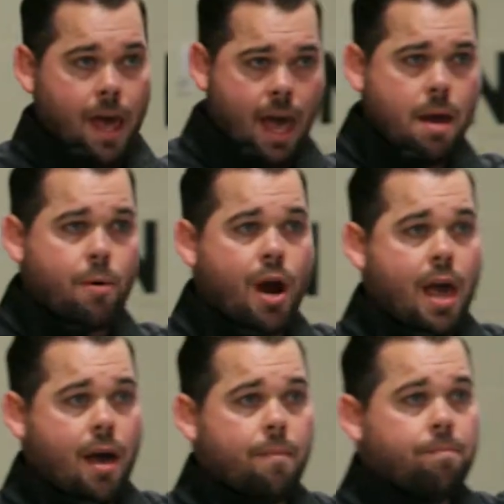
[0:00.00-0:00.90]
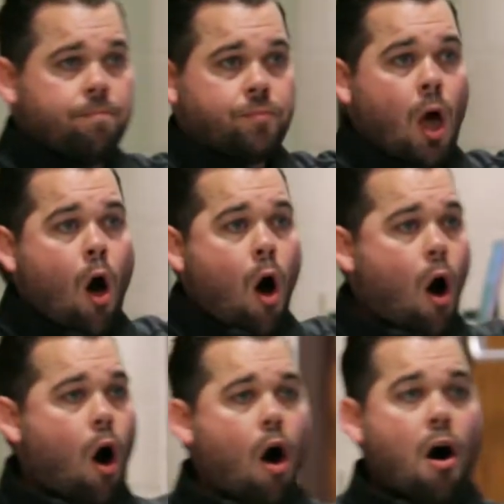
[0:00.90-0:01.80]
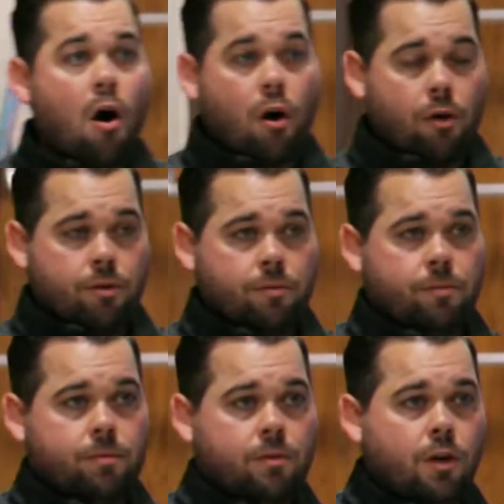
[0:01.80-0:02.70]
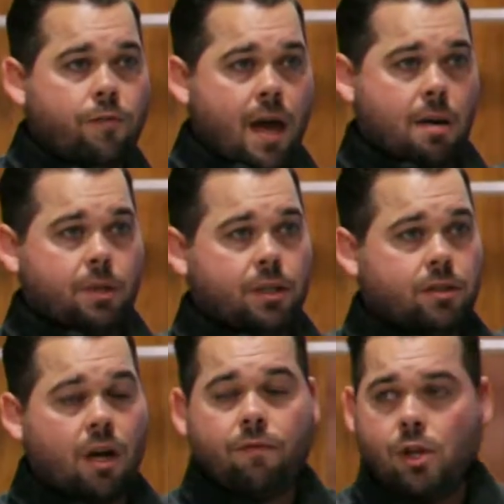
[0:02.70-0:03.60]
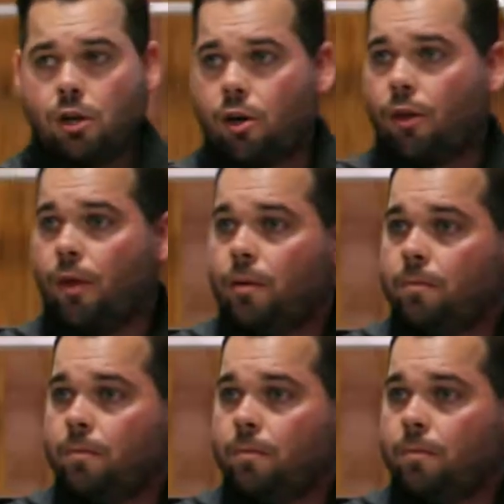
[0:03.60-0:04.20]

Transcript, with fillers: Abraham, all the families of the earth